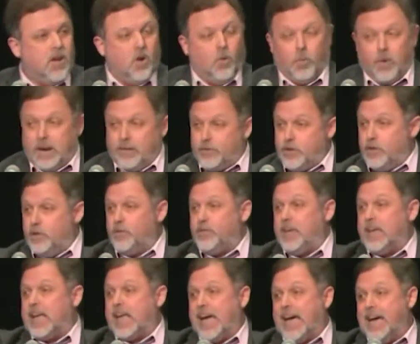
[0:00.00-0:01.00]
Whatever you
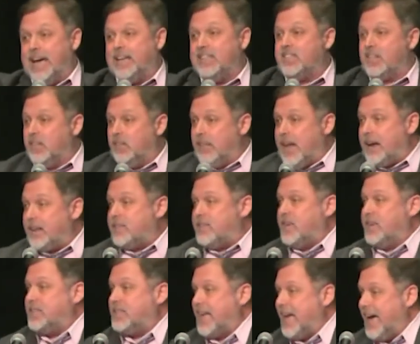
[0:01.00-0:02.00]
think has, and a lot of
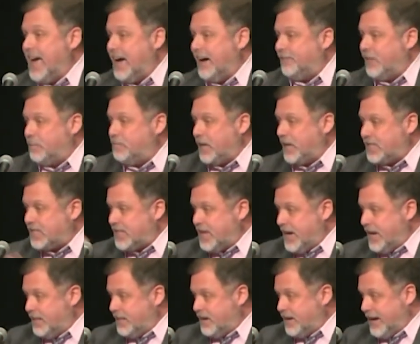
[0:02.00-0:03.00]
things have. I'm not
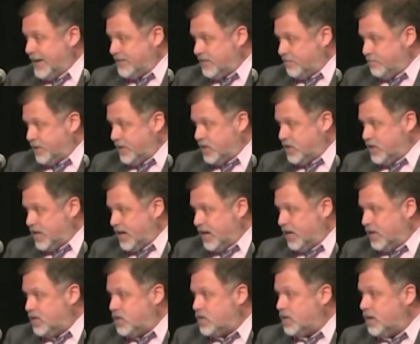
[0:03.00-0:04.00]
saying there hasn't been
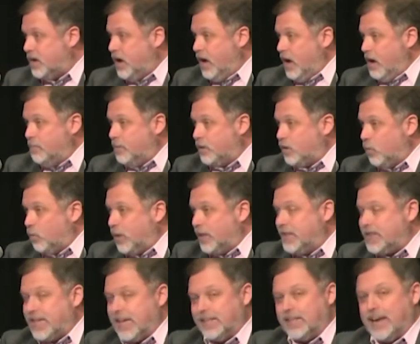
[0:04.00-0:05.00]
change, but the
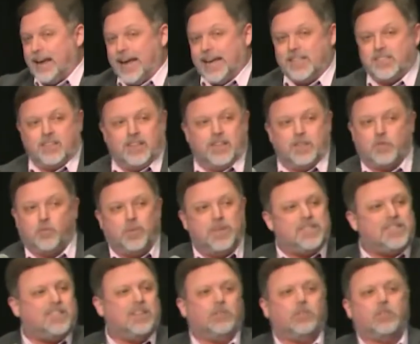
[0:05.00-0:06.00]
one thing that hasn't is we
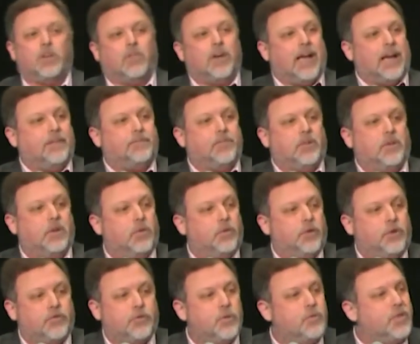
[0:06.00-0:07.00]
still don't have to know
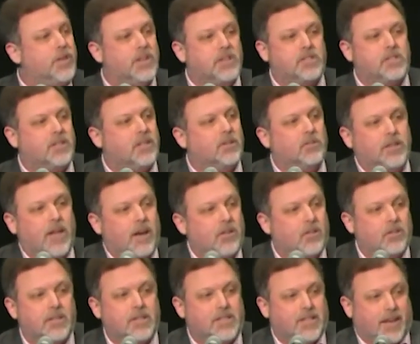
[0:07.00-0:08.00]
the truth. It is still not
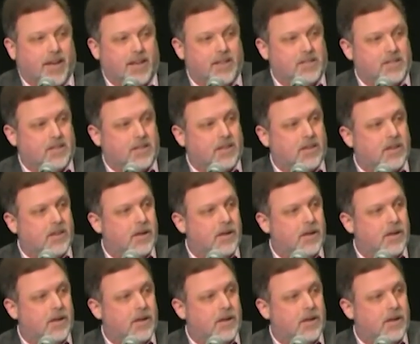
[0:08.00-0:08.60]
on the test.